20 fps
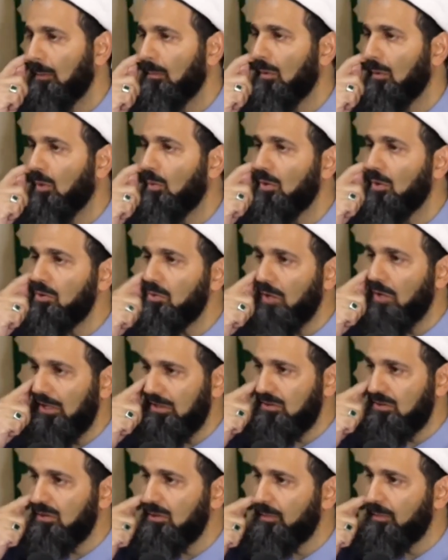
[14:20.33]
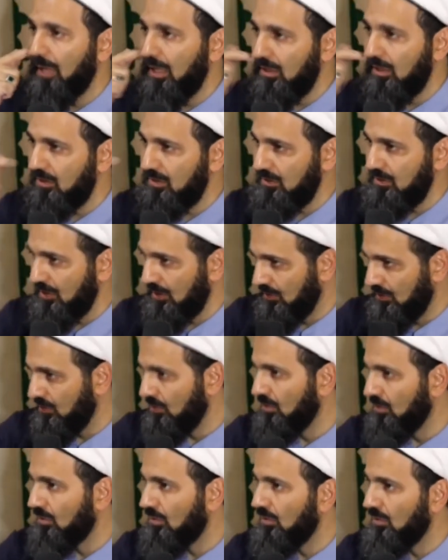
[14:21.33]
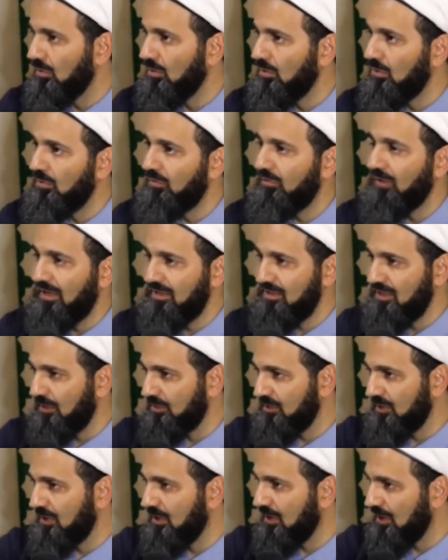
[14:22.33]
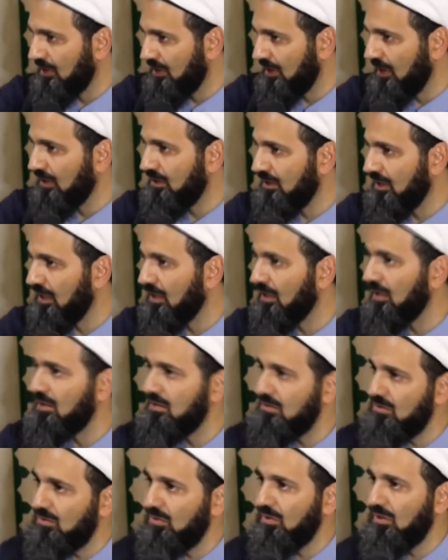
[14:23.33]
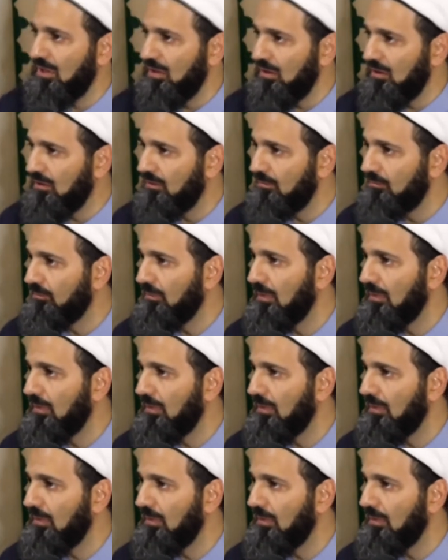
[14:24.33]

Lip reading: But when you get to the palace and you've accepted that king is your king,